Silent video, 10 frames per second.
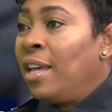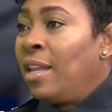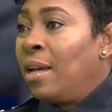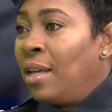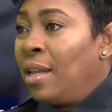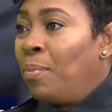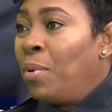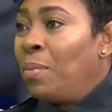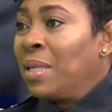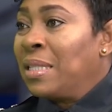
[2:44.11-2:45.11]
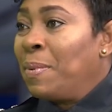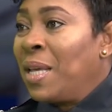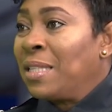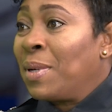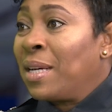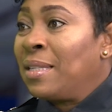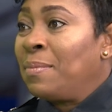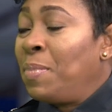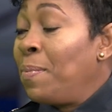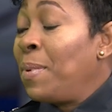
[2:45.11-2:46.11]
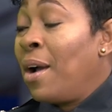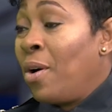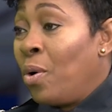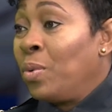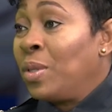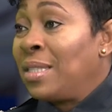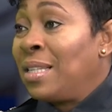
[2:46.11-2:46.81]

in a public space because people are out,